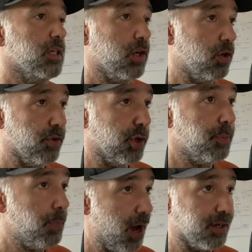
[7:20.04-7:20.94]
although
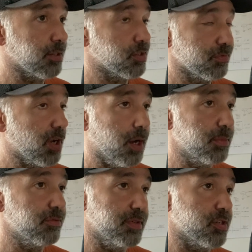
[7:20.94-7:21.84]
pockets of
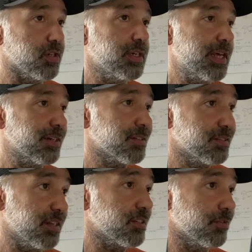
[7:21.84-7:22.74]
common vision and a
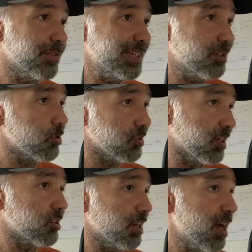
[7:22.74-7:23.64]
sense of
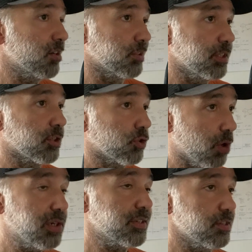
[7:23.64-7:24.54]
intersectionality
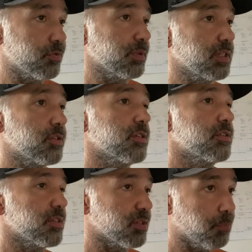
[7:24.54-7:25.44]
across these
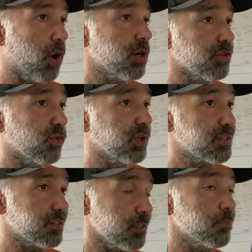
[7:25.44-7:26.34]
religions is part of what
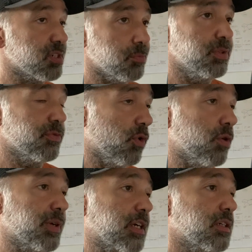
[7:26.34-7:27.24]
seems to be
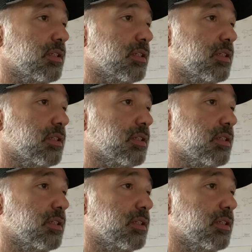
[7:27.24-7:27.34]
forming.